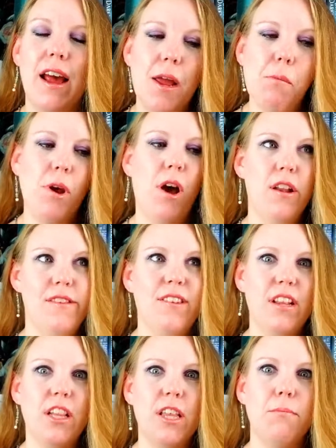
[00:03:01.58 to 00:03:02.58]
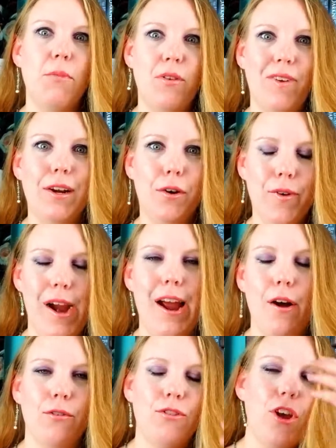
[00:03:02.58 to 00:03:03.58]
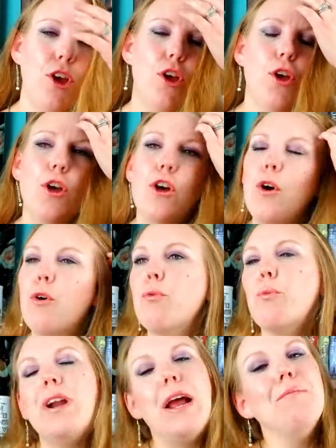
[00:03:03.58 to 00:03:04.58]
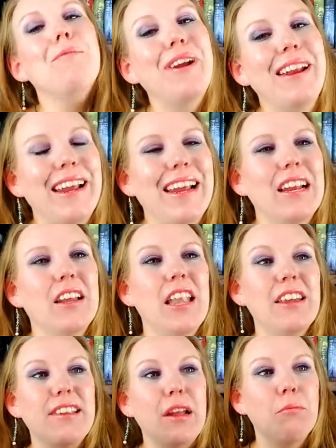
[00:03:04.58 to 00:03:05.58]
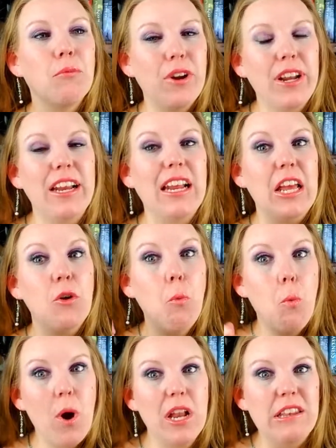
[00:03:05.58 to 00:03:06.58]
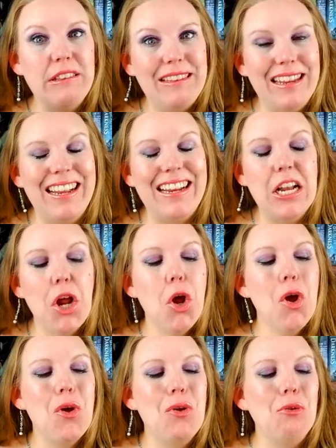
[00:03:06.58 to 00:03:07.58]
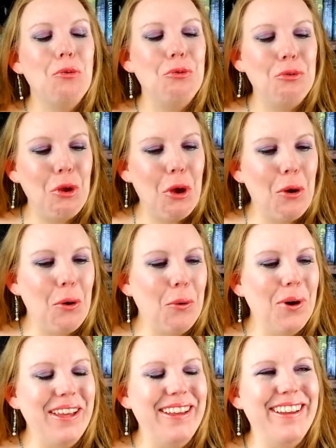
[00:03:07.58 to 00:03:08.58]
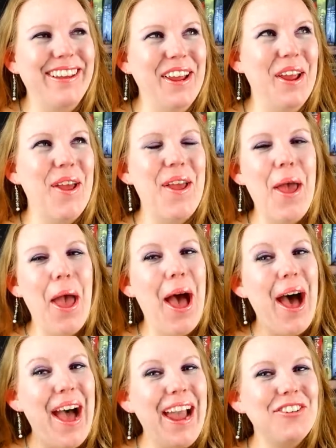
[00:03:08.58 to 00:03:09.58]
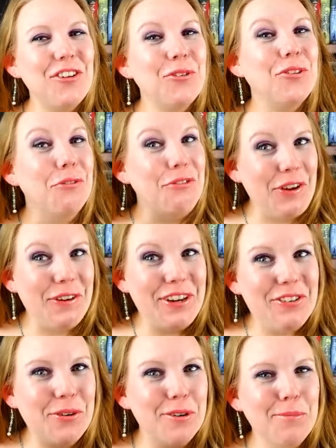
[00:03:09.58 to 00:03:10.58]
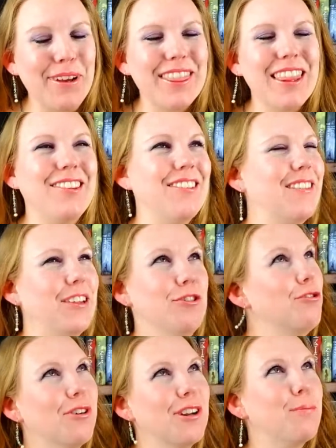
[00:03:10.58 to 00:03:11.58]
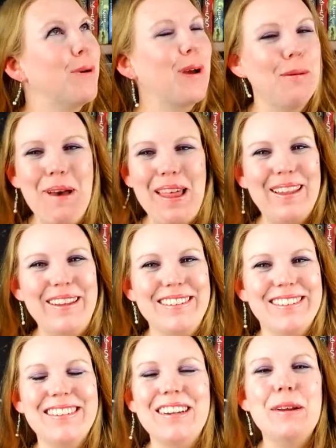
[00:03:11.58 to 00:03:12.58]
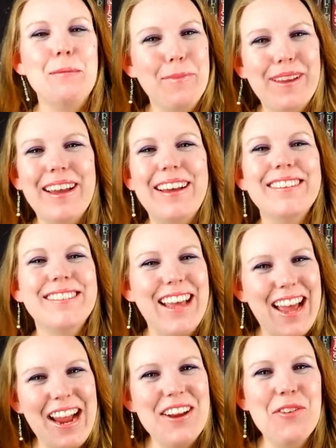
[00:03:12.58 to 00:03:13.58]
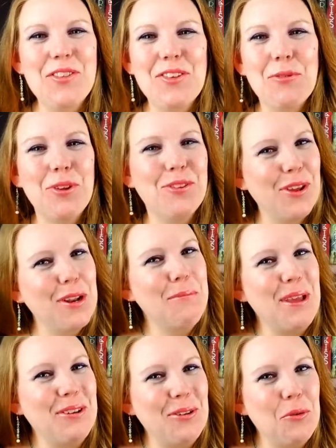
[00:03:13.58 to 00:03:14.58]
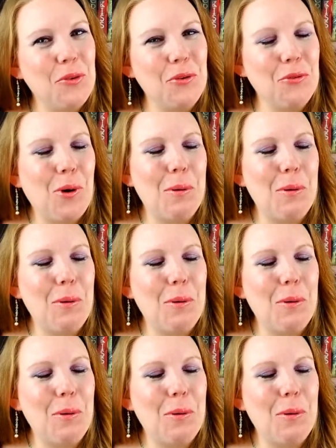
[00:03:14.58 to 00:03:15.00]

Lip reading: am constantly moving around when I'm reading, unless I'm reading it in one sitting. So, I chose a very short book. This is the shortest book on my list because I knew this was going to be a doozy for